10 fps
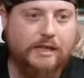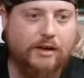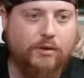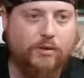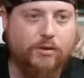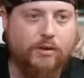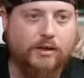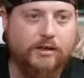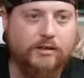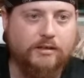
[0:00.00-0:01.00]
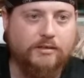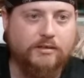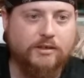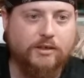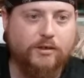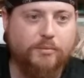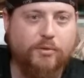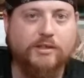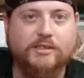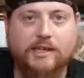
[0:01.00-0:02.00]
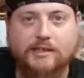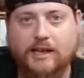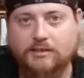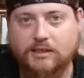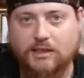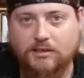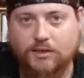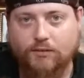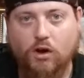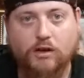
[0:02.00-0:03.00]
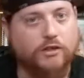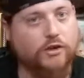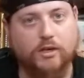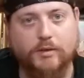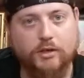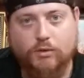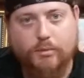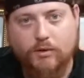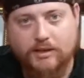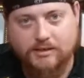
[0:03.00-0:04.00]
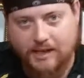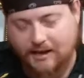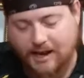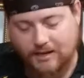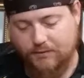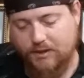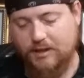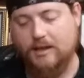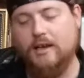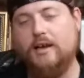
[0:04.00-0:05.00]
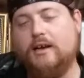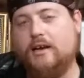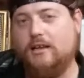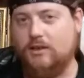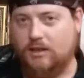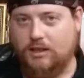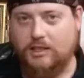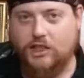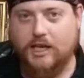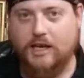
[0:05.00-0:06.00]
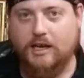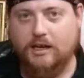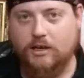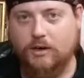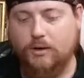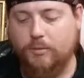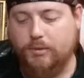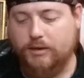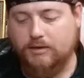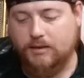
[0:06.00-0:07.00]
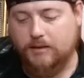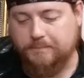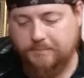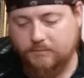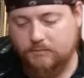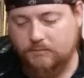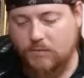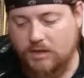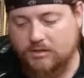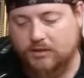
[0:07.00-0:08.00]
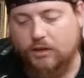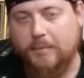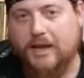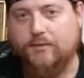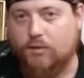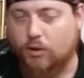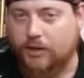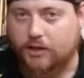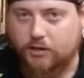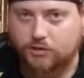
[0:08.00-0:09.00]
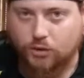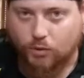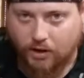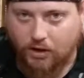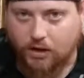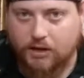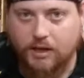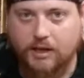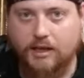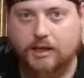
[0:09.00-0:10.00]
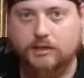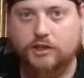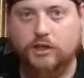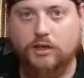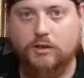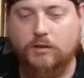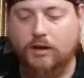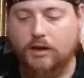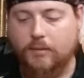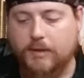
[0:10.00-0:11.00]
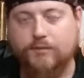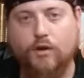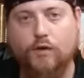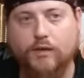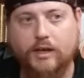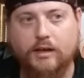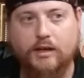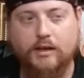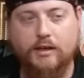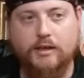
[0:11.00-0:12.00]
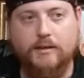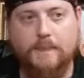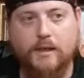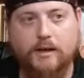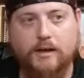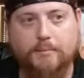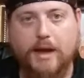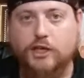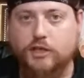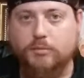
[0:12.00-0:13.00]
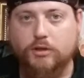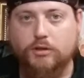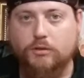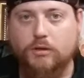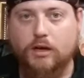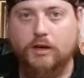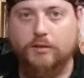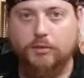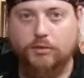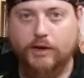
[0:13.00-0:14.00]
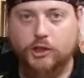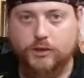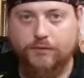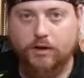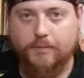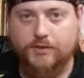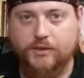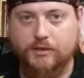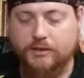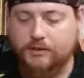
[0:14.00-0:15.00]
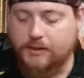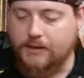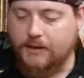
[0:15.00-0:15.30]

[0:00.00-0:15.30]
whole princess has to kiss the frog to turn him into a prince, that kind of thing. A little cliched, I know, but still made for a really good story arc in the show, involving Magi Blue, the Blue Ranger from the series,